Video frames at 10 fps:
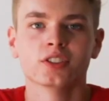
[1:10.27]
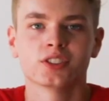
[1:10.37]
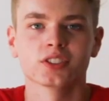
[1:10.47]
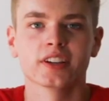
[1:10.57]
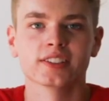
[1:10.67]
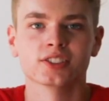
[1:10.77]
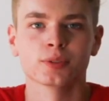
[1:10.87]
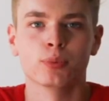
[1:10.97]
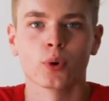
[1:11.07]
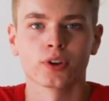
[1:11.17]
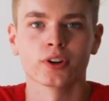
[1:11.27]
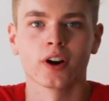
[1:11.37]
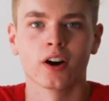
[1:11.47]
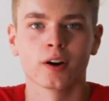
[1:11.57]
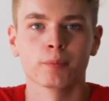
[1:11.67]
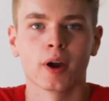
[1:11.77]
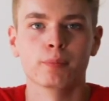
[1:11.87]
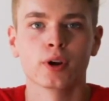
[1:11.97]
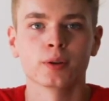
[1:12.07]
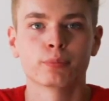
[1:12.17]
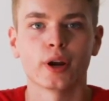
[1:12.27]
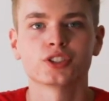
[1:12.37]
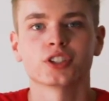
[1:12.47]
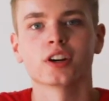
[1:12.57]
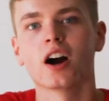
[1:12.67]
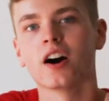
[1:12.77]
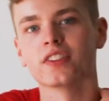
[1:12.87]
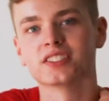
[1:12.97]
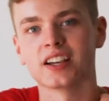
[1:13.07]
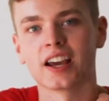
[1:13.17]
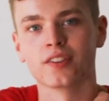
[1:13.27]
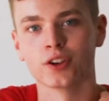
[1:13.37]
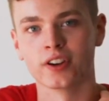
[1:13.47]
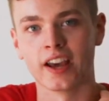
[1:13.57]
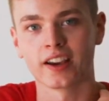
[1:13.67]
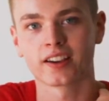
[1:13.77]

slings support your arm by putting pressure on the side of your neck.